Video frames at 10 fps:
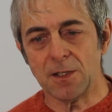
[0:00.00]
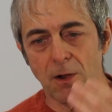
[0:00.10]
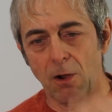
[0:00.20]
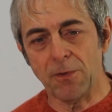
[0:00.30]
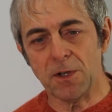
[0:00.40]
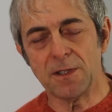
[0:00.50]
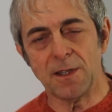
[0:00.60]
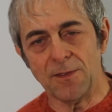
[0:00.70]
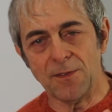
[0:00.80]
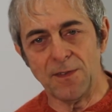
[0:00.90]
over
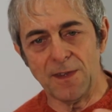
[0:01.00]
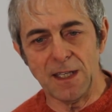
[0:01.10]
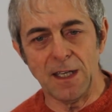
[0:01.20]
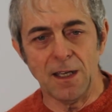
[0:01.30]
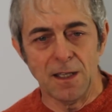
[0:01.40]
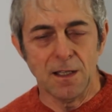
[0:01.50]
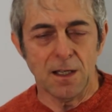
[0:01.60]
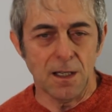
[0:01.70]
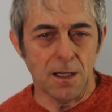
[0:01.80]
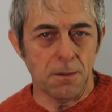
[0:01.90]
the
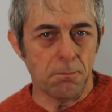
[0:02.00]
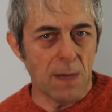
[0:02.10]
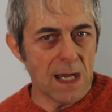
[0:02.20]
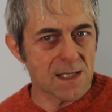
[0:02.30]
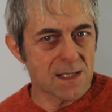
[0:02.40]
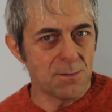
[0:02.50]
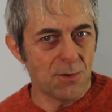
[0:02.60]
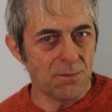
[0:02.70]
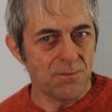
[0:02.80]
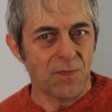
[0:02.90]

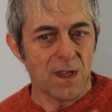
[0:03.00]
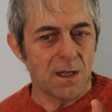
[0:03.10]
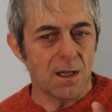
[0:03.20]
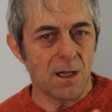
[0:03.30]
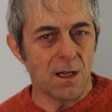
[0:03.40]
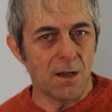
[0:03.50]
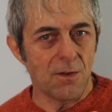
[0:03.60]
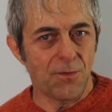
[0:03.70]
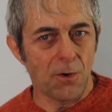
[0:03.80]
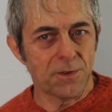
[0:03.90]
maximum
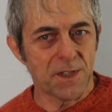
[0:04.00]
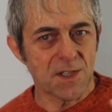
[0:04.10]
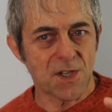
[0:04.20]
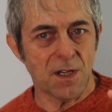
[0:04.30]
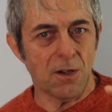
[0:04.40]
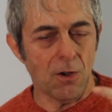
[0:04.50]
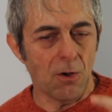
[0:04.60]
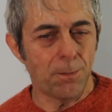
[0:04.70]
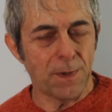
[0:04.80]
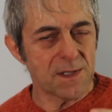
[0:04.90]
voltage,
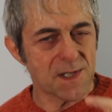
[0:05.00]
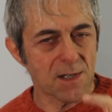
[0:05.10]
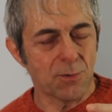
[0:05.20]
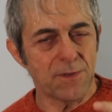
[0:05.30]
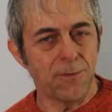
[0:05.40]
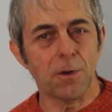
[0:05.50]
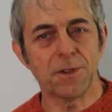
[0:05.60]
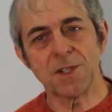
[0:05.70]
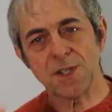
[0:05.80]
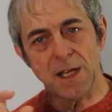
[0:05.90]
open circuit
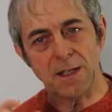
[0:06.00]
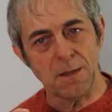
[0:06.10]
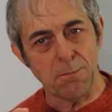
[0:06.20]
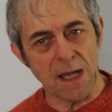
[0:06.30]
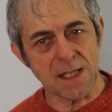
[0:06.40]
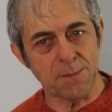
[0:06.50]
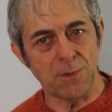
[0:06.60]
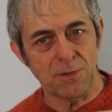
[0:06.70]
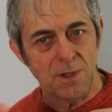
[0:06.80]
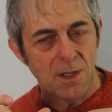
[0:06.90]
voltage, and the
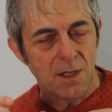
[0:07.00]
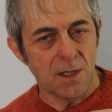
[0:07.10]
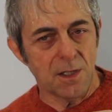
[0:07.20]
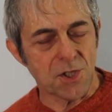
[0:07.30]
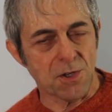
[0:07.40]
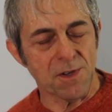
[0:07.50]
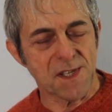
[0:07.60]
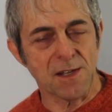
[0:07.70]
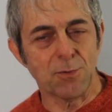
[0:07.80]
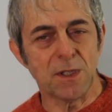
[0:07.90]
maximum short
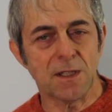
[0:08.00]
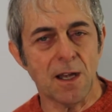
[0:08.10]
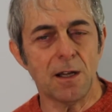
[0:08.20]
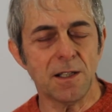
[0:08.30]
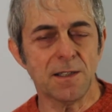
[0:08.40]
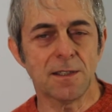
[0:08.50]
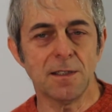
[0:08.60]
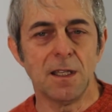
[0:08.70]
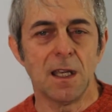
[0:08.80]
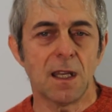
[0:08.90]
circuit current
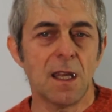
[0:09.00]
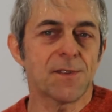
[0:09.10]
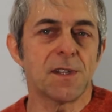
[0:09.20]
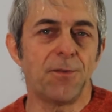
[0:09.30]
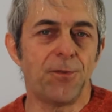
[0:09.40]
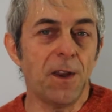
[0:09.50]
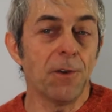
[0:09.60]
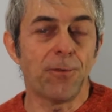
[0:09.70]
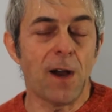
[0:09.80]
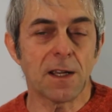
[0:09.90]
gives the
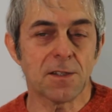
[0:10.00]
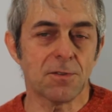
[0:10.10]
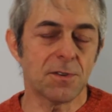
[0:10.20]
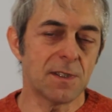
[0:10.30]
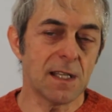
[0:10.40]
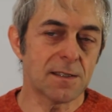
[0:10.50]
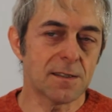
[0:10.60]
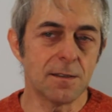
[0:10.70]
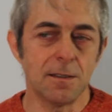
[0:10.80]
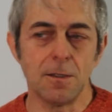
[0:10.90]
fill factor
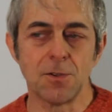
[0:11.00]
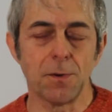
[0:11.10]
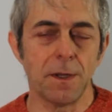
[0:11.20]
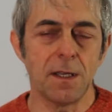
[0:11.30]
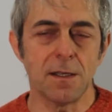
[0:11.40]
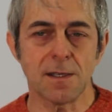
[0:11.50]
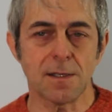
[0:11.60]
that usually